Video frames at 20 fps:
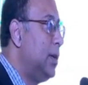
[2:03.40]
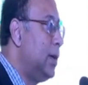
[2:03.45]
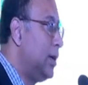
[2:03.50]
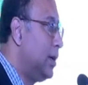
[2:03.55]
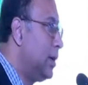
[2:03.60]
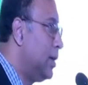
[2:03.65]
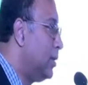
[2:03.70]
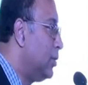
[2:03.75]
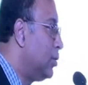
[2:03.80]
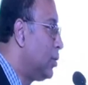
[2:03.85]

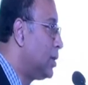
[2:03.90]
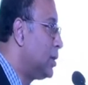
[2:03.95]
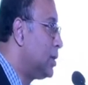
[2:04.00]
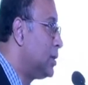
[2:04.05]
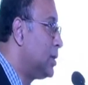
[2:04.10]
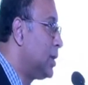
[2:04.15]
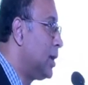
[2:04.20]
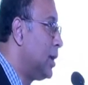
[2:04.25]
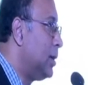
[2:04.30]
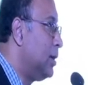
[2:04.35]
is not a
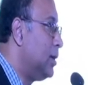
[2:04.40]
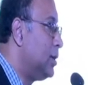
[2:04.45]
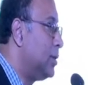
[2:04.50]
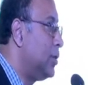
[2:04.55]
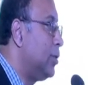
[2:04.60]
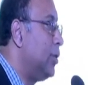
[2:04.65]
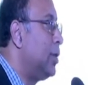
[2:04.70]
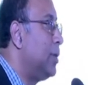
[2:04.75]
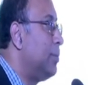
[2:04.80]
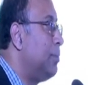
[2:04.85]
child
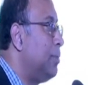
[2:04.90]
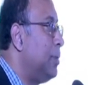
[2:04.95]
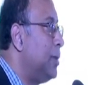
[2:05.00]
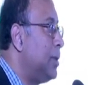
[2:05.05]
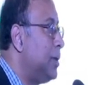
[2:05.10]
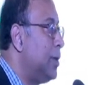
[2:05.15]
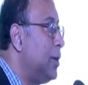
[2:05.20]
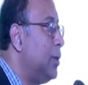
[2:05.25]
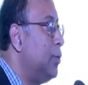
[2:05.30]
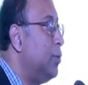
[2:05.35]
or a
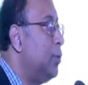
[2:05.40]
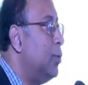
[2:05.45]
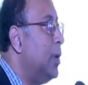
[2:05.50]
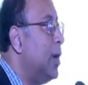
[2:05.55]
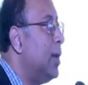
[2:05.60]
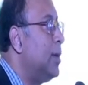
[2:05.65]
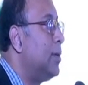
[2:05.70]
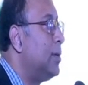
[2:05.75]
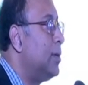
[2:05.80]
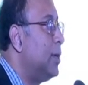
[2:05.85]
person who
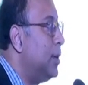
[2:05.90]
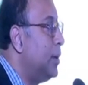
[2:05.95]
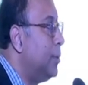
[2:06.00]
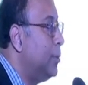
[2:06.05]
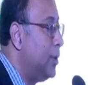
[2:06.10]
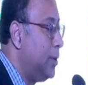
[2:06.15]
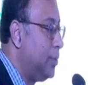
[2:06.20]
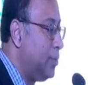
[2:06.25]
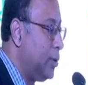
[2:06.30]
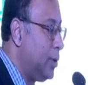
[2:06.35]
has
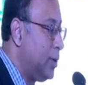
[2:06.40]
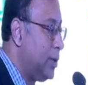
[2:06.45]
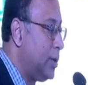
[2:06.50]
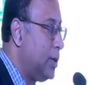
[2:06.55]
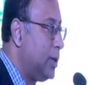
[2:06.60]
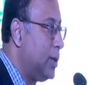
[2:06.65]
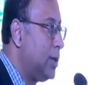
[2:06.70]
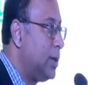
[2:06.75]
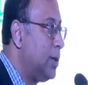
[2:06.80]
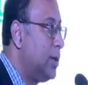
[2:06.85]
cerebral
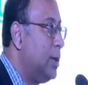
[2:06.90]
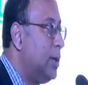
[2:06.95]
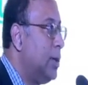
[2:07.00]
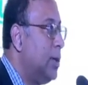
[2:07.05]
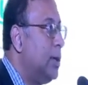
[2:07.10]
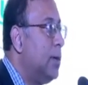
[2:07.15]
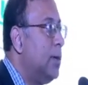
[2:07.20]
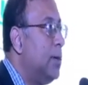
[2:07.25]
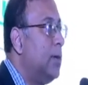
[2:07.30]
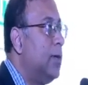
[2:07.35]
palsy.
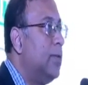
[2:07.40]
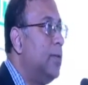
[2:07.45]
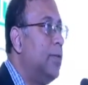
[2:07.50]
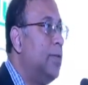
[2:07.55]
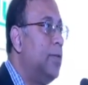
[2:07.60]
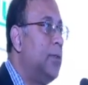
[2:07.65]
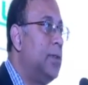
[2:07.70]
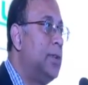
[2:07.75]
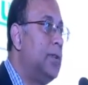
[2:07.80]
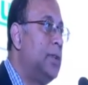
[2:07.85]

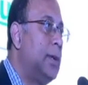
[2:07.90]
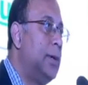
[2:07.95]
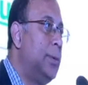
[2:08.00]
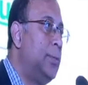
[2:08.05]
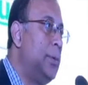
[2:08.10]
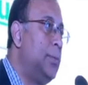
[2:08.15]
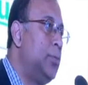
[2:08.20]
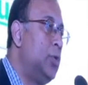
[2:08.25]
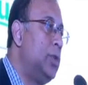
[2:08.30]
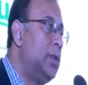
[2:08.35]
For cerebral
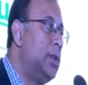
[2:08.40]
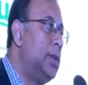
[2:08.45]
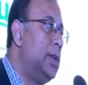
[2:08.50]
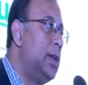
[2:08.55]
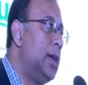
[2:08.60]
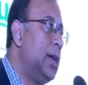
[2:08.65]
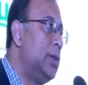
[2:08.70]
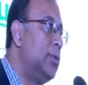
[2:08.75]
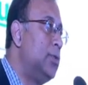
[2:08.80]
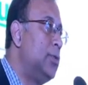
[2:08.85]
palsy
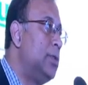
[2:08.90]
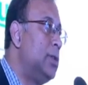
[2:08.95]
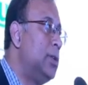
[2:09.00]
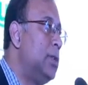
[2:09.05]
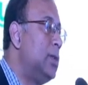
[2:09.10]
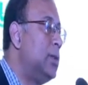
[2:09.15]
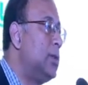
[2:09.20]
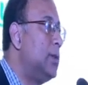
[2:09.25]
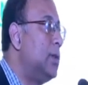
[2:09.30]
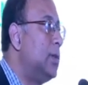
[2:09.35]

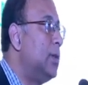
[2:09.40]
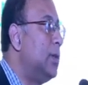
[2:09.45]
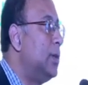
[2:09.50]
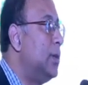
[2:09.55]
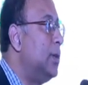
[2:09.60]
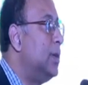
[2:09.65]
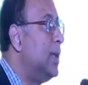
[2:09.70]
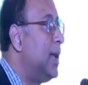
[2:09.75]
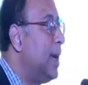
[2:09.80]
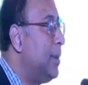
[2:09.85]
diagnosis, the
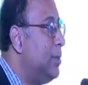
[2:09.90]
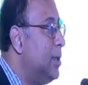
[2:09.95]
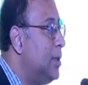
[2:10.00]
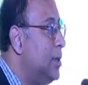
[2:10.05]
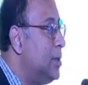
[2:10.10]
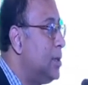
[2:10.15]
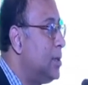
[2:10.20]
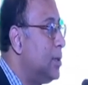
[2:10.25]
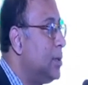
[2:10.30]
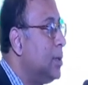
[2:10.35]

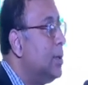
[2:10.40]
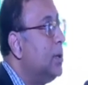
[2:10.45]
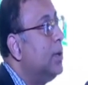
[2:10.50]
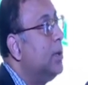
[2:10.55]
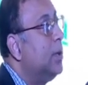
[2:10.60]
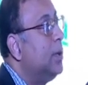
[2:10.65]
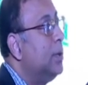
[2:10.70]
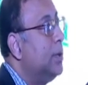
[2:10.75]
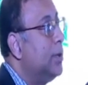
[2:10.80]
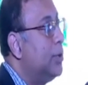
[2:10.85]
damage,
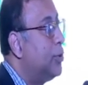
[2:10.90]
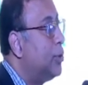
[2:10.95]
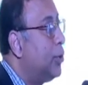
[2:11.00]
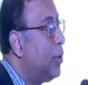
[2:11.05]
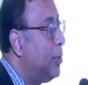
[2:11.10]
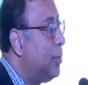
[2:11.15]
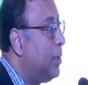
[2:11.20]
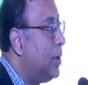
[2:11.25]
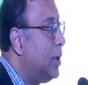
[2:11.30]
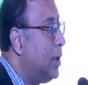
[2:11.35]
the
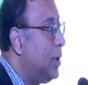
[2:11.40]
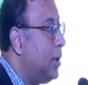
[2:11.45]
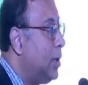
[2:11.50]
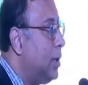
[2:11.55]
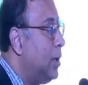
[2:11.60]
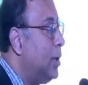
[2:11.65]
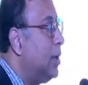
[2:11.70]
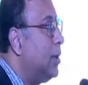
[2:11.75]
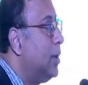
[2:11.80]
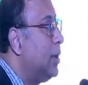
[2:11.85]
trauma,
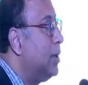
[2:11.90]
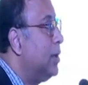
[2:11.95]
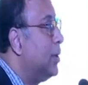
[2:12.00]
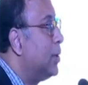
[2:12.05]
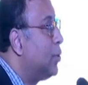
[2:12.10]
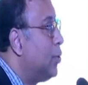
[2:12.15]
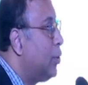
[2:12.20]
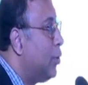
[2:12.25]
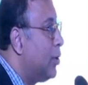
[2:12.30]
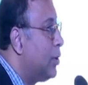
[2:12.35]
the
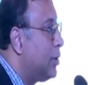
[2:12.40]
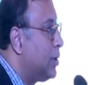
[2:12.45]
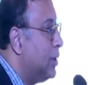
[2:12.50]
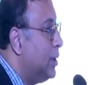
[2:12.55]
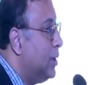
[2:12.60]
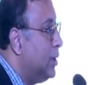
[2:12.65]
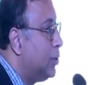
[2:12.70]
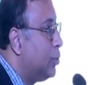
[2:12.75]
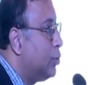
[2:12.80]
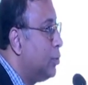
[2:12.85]
cause
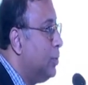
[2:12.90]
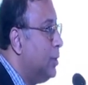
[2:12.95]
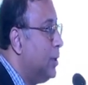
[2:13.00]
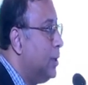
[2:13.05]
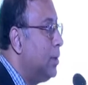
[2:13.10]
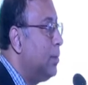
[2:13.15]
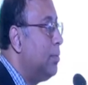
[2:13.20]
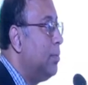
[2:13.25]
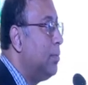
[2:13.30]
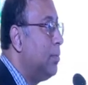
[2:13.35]
needs to
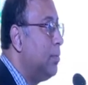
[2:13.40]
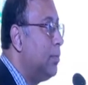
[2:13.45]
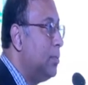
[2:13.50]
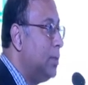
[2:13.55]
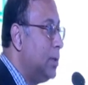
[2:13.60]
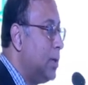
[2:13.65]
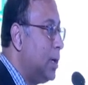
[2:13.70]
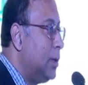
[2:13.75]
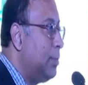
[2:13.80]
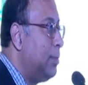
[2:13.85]
be
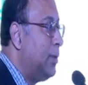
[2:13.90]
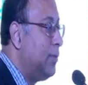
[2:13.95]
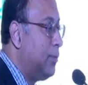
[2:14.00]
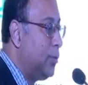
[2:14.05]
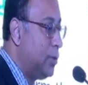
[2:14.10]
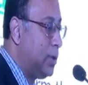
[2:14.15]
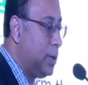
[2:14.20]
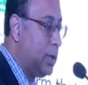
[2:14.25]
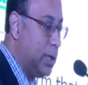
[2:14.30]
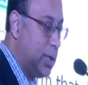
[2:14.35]
done before
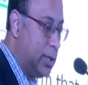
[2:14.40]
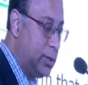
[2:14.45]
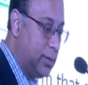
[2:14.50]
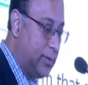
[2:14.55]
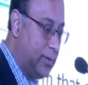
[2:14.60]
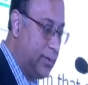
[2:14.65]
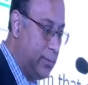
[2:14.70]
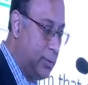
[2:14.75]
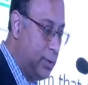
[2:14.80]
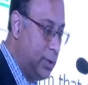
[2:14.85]
the age of
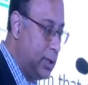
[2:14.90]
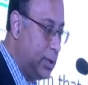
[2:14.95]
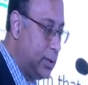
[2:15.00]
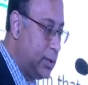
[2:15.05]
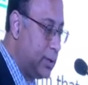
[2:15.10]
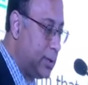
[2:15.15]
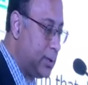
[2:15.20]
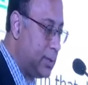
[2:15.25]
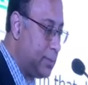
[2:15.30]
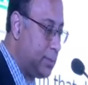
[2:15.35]
4
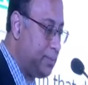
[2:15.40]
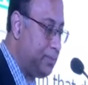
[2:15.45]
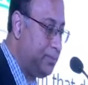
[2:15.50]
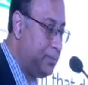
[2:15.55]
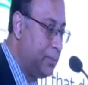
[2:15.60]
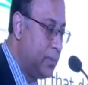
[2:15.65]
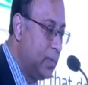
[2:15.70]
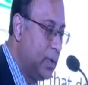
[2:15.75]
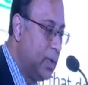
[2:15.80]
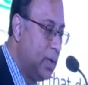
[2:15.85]
years.
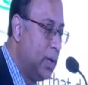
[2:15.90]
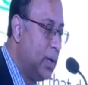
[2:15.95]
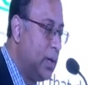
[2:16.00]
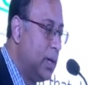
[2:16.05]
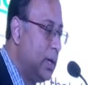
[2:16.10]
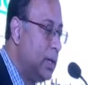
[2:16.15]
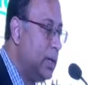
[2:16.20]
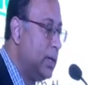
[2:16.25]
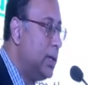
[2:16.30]
The